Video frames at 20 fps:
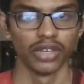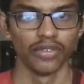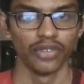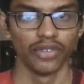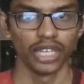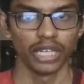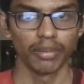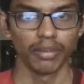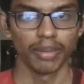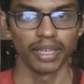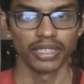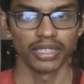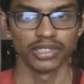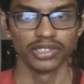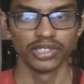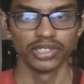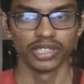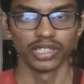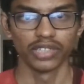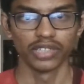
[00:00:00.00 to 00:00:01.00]
Weak basic
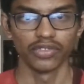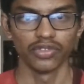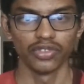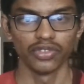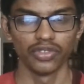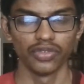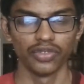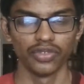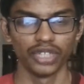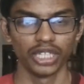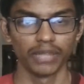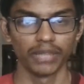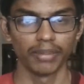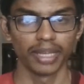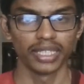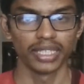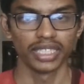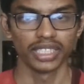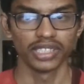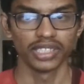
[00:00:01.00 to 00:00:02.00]
drug
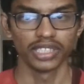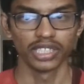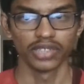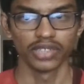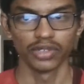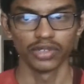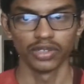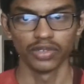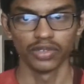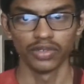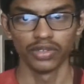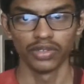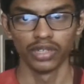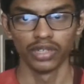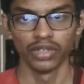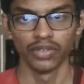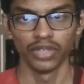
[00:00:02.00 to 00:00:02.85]
will